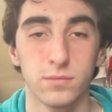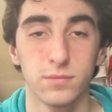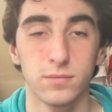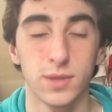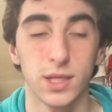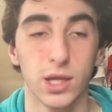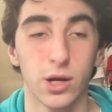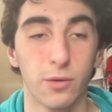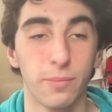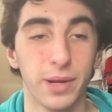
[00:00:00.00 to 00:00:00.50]

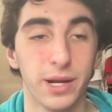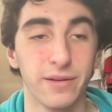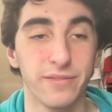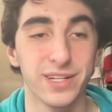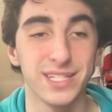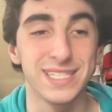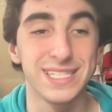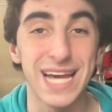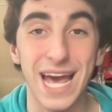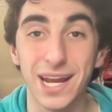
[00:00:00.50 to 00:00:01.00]
Little bit of
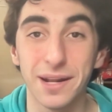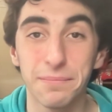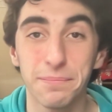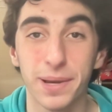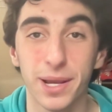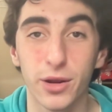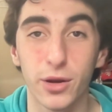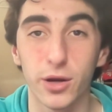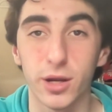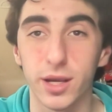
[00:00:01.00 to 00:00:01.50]
a dead
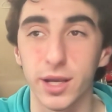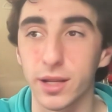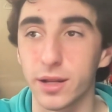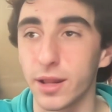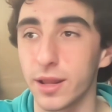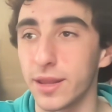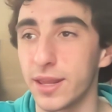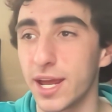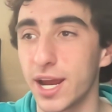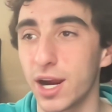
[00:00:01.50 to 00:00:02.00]
period
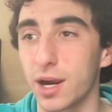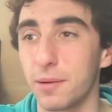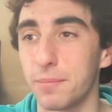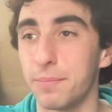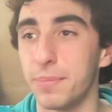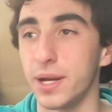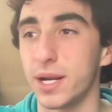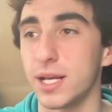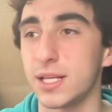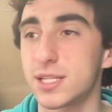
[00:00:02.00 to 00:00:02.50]
there,
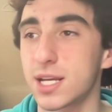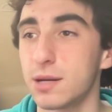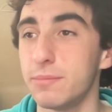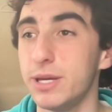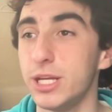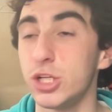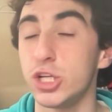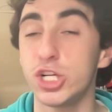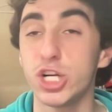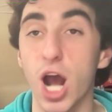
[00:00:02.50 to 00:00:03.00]
but it's going to
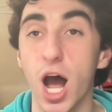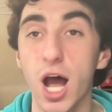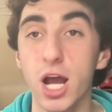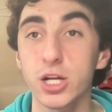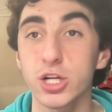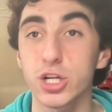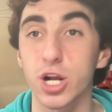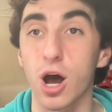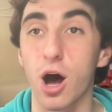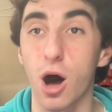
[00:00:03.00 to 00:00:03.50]
be
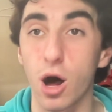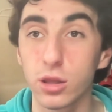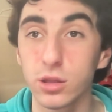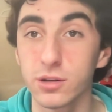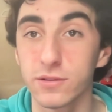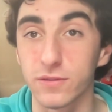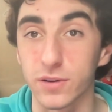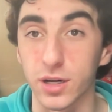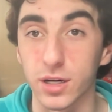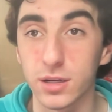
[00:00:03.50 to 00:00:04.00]
Josh
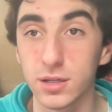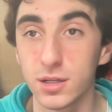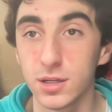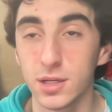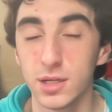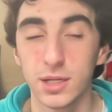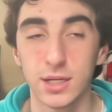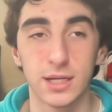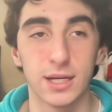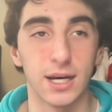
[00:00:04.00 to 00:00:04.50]
Oliver.
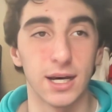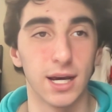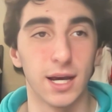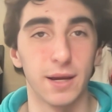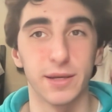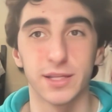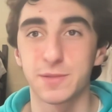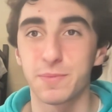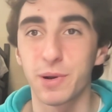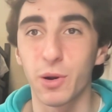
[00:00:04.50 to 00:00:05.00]

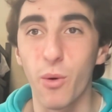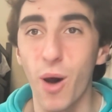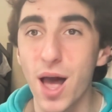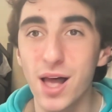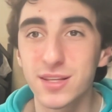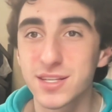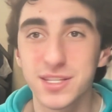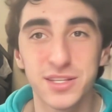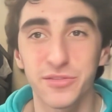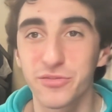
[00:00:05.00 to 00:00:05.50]
It's been a
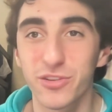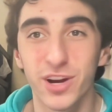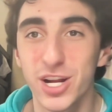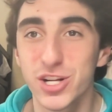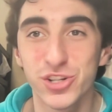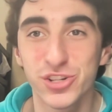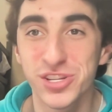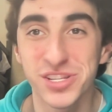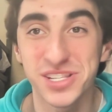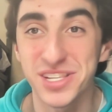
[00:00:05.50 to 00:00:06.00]
while since a free
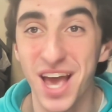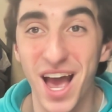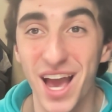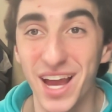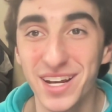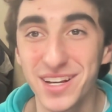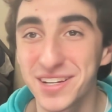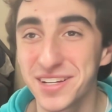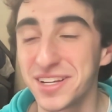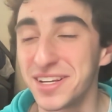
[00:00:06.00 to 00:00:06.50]
agent has
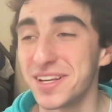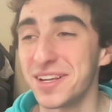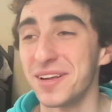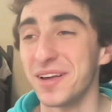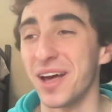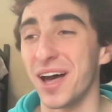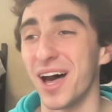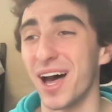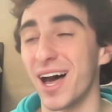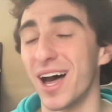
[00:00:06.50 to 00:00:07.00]
signed.
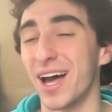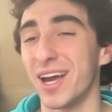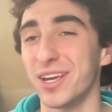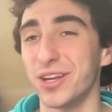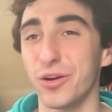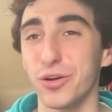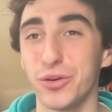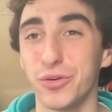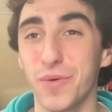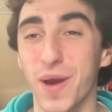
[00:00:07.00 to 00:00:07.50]

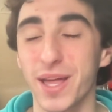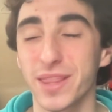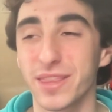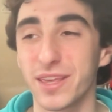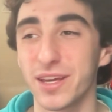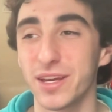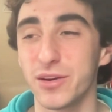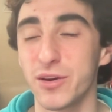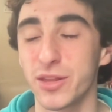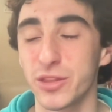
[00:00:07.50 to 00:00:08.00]
You had
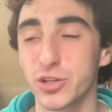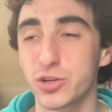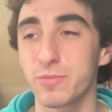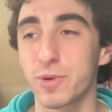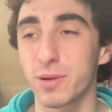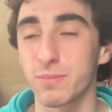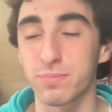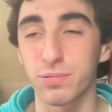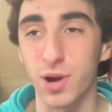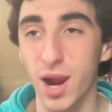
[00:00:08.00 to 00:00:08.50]
the
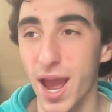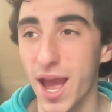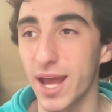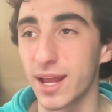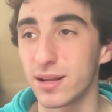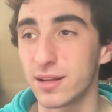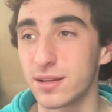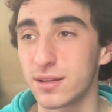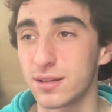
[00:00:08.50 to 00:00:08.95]
Jermaine Pratt